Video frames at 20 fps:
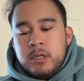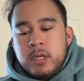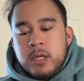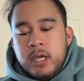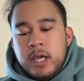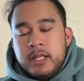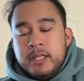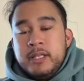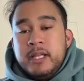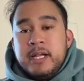
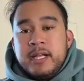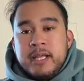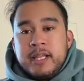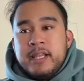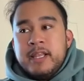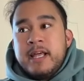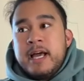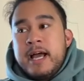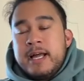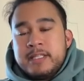and letting
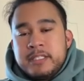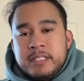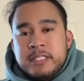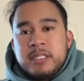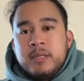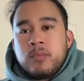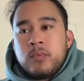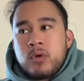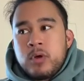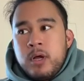that
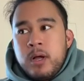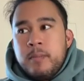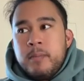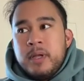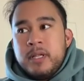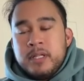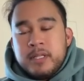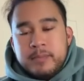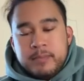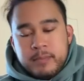simmer up
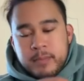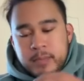and